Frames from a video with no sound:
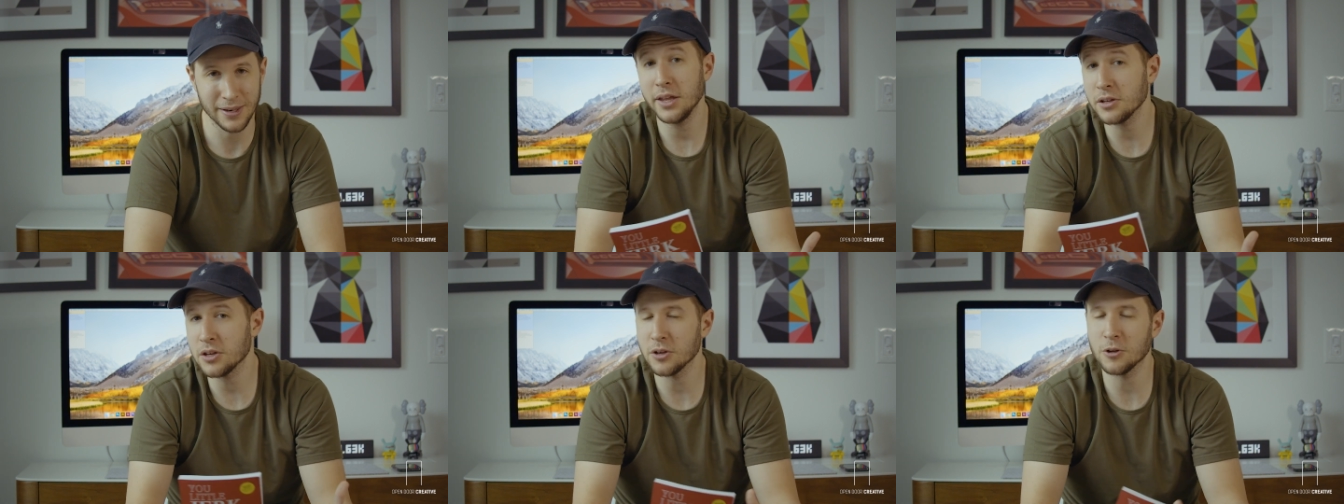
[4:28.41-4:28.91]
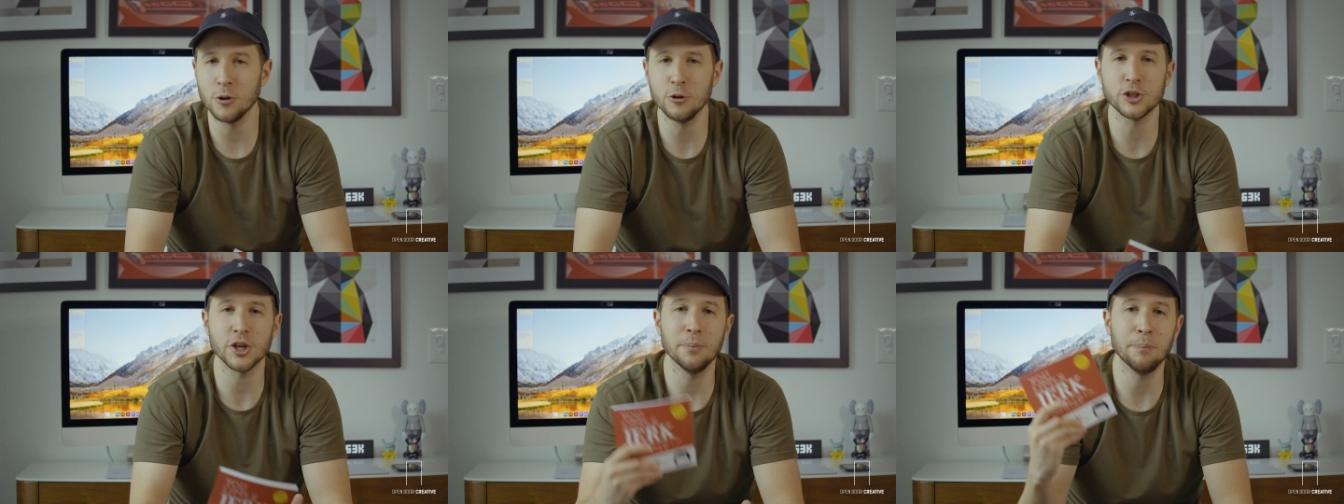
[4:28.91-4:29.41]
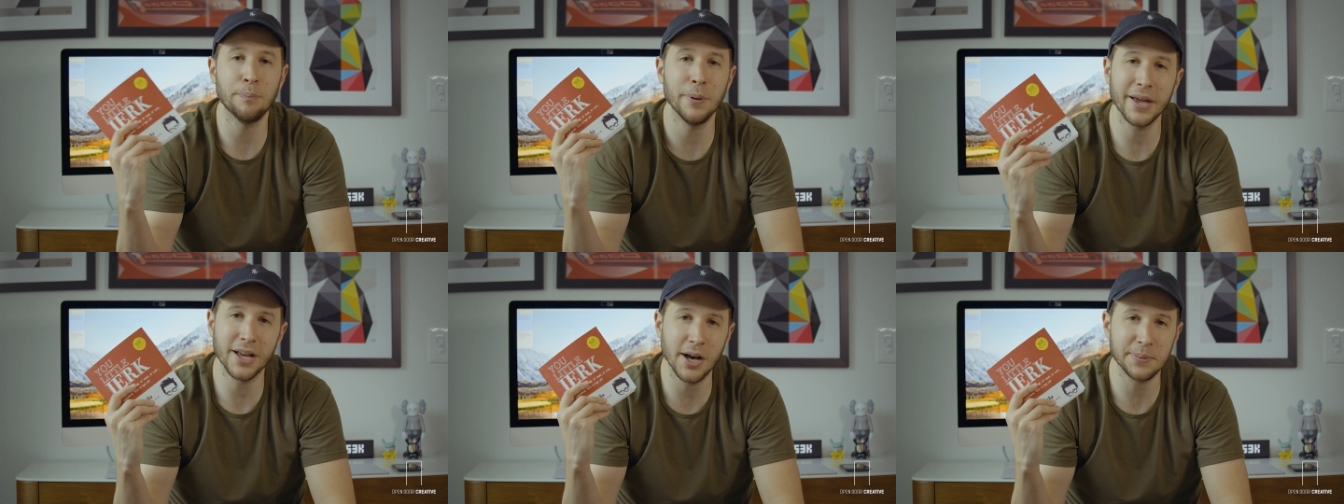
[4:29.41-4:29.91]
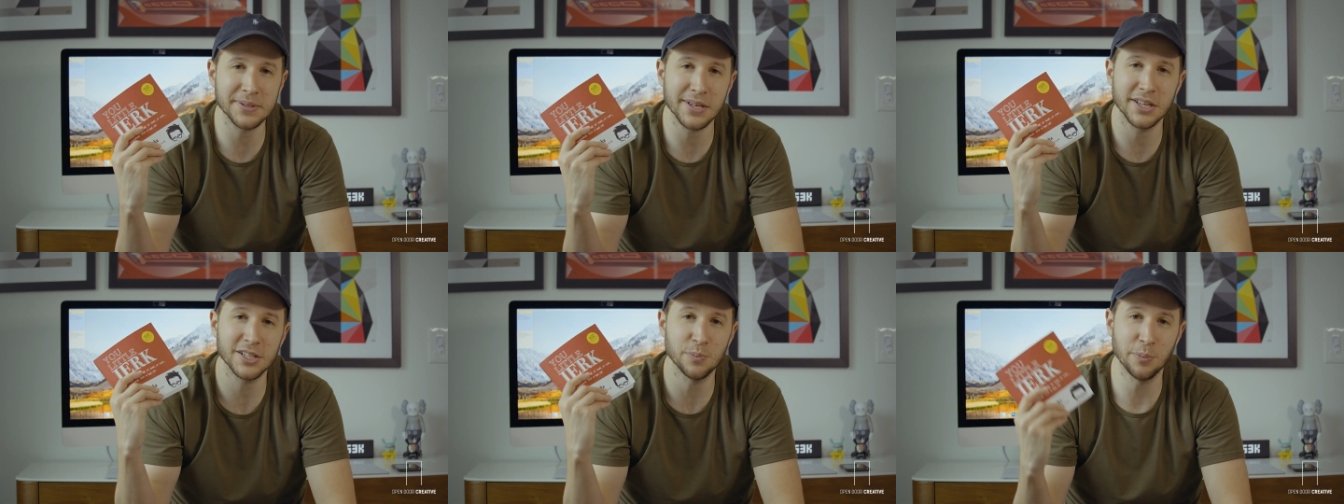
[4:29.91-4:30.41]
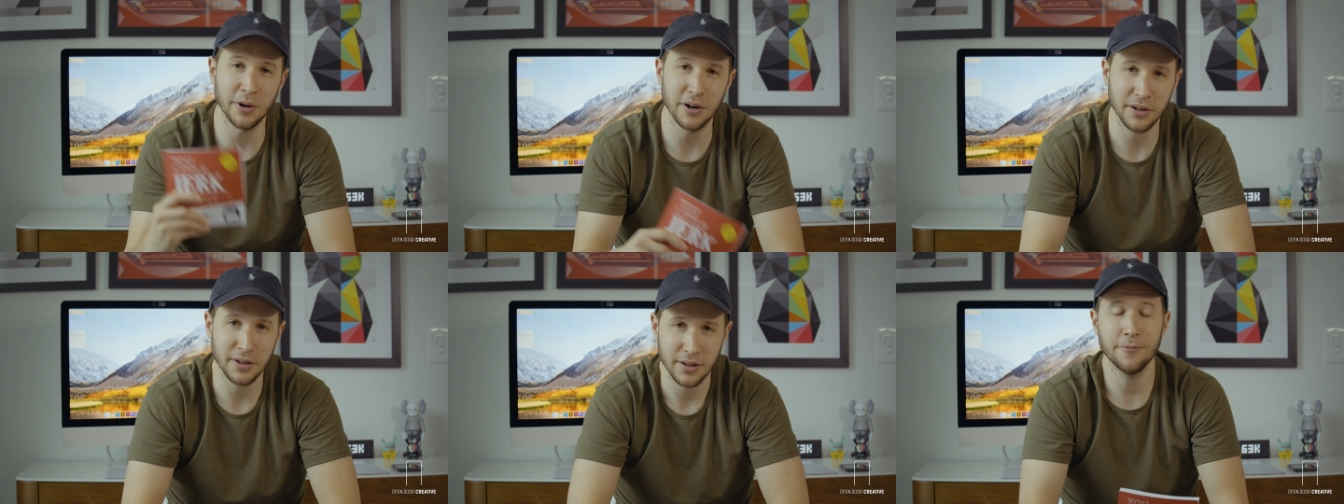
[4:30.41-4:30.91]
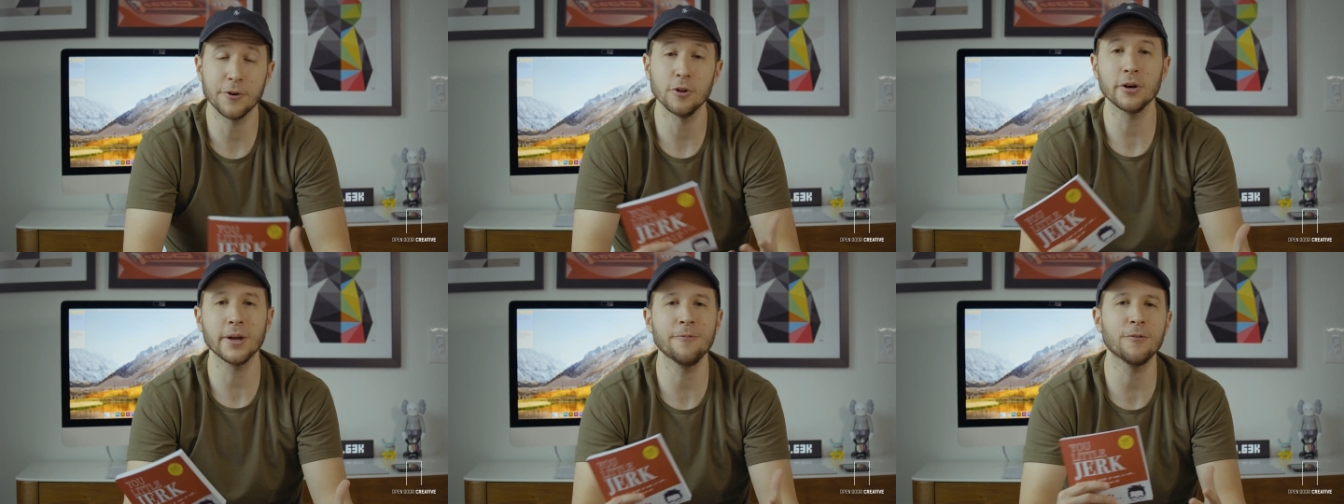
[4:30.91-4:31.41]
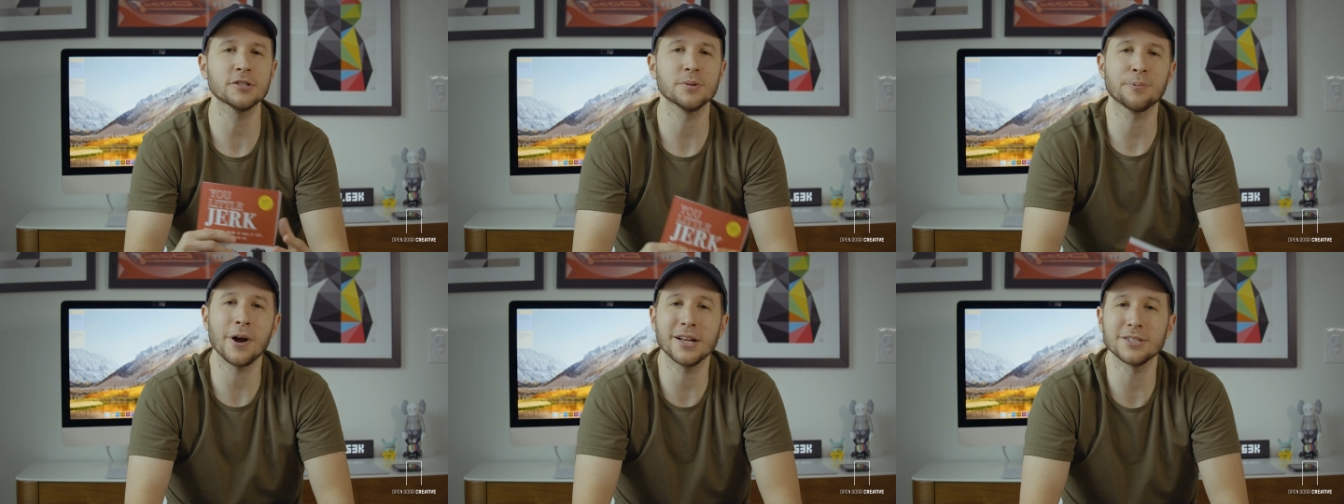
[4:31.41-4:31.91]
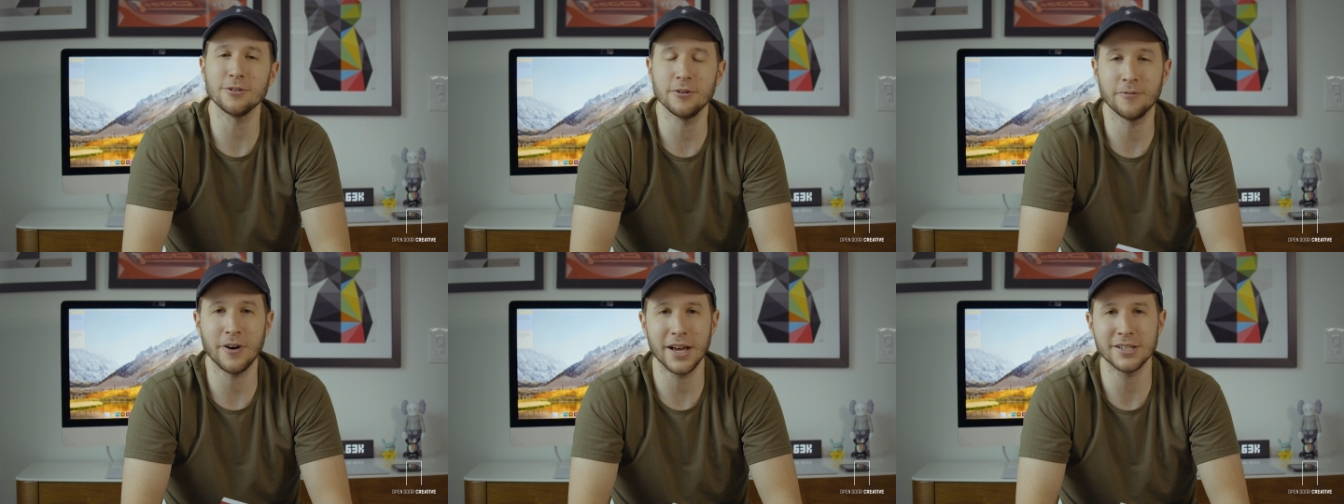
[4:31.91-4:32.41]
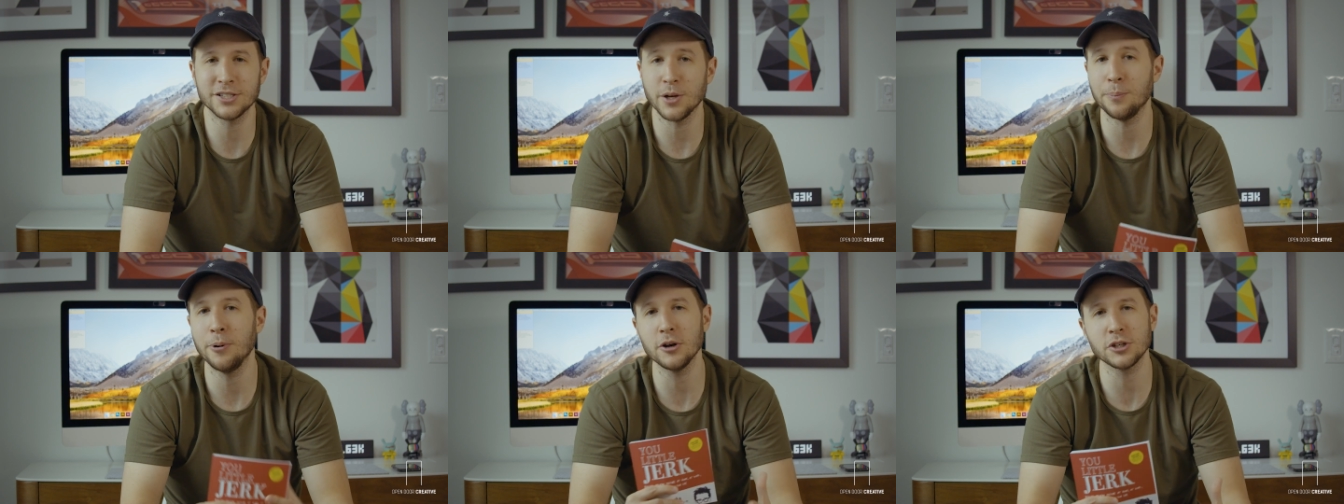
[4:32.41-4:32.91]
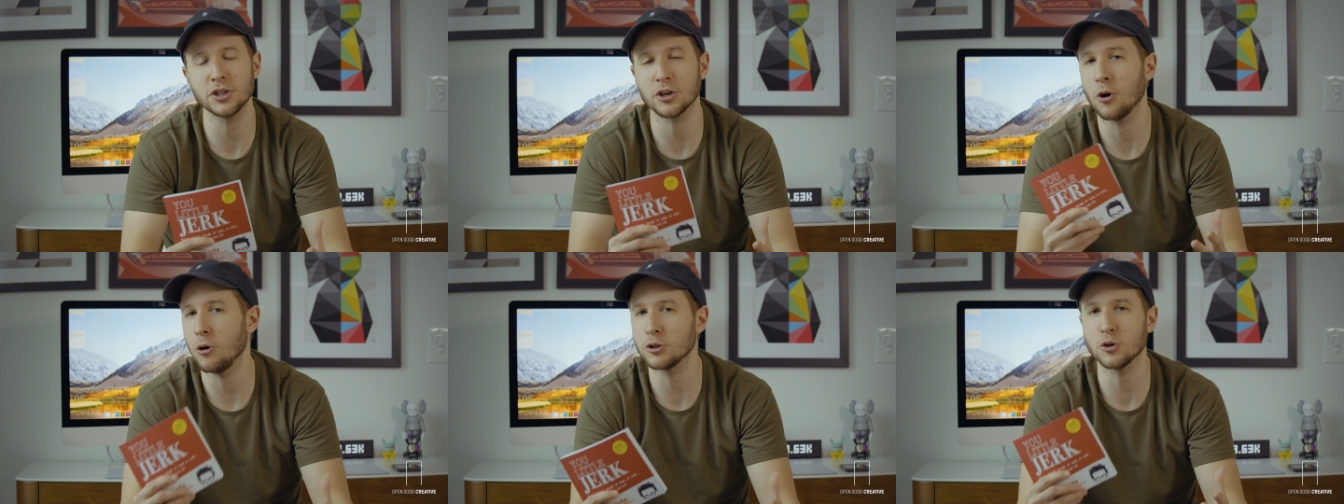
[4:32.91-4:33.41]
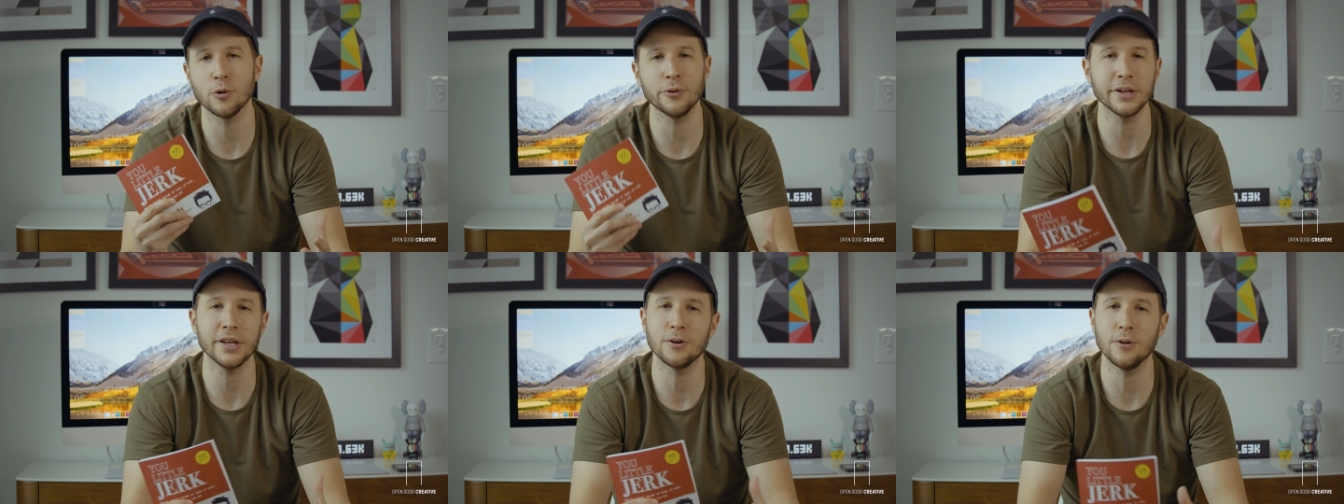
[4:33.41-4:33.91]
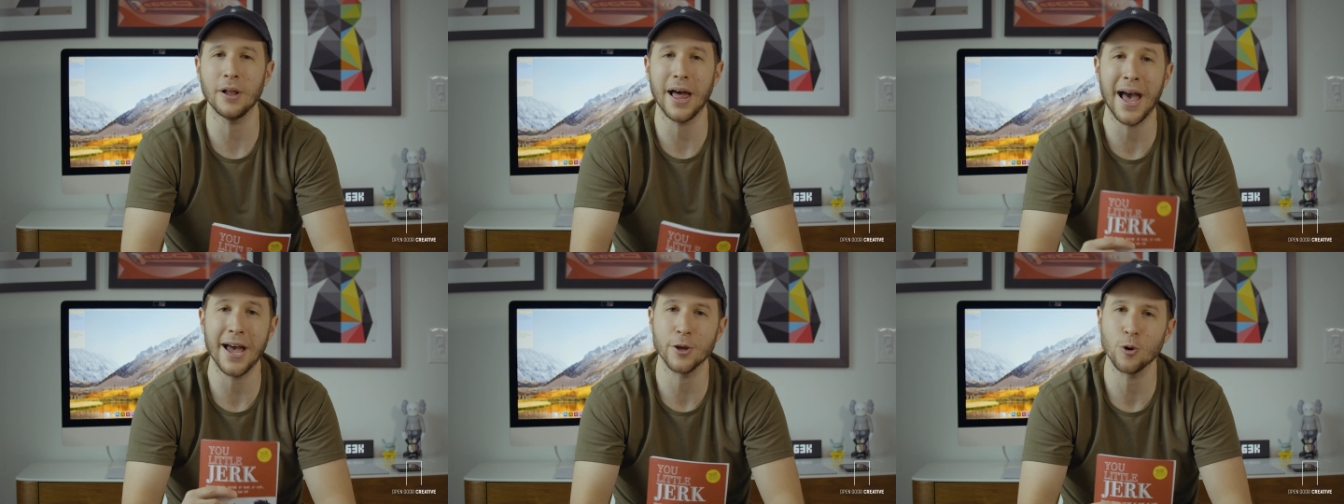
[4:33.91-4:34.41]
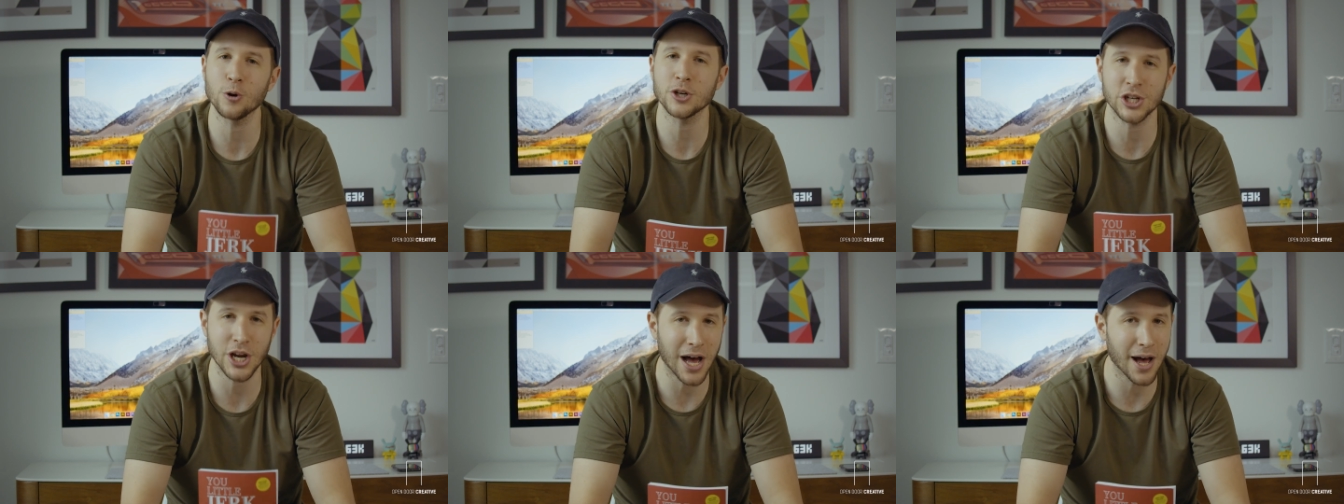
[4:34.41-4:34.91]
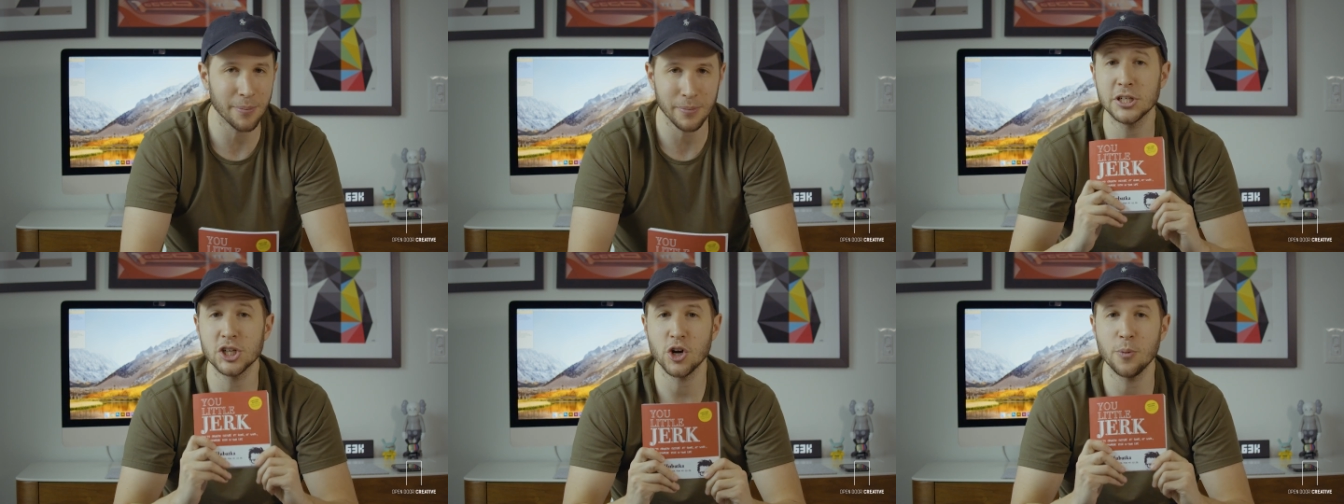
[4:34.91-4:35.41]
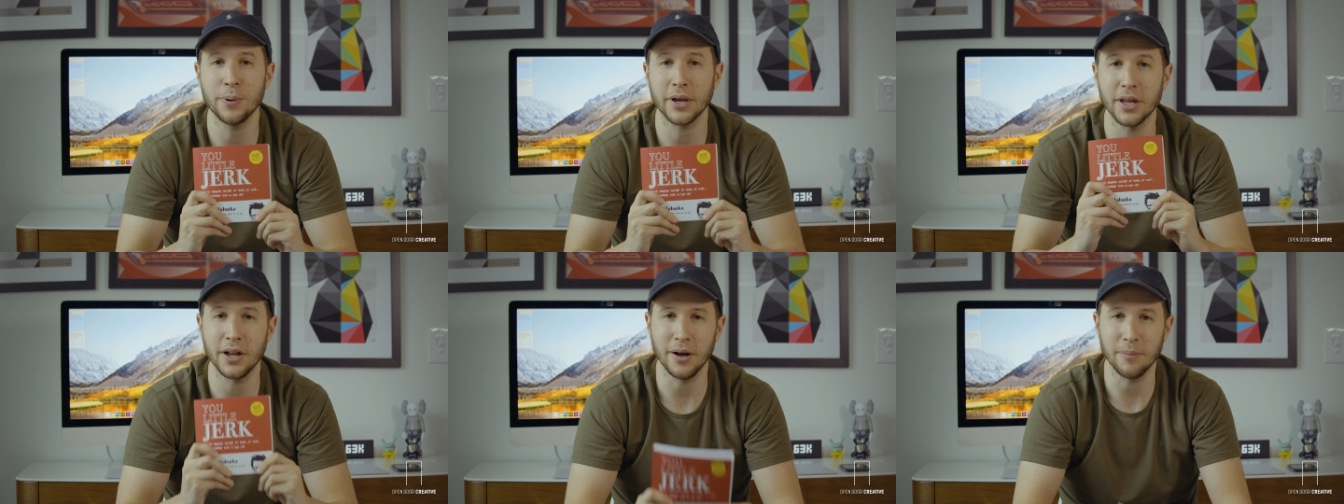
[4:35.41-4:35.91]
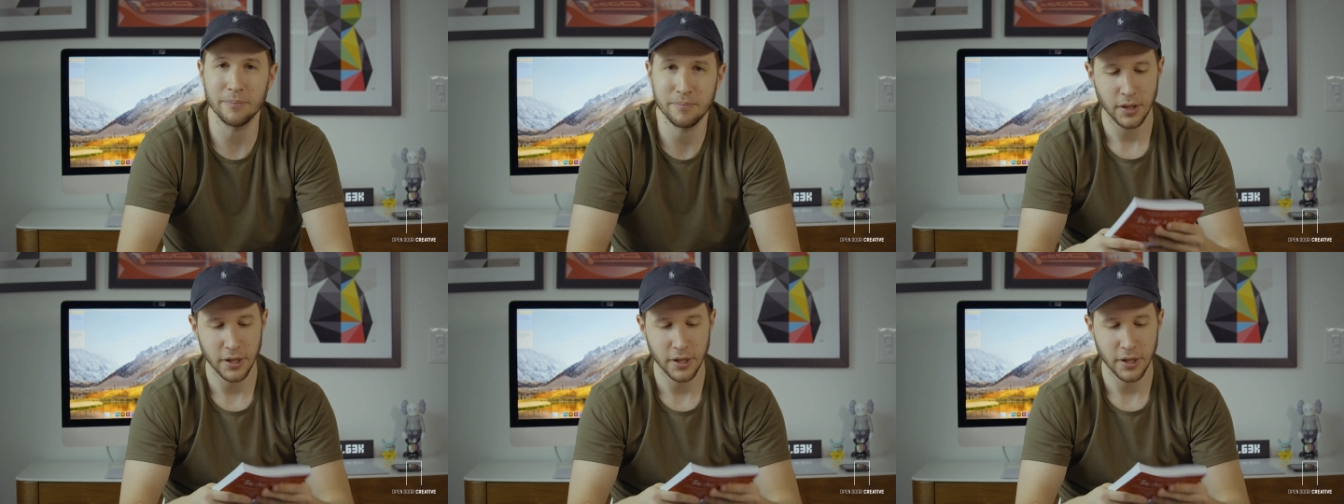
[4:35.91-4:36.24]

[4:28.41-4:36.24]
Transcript: In conclusion, big ups to this book. If you're looking for some practical advice to push the cultural needle at your shop, be sure to pick it up.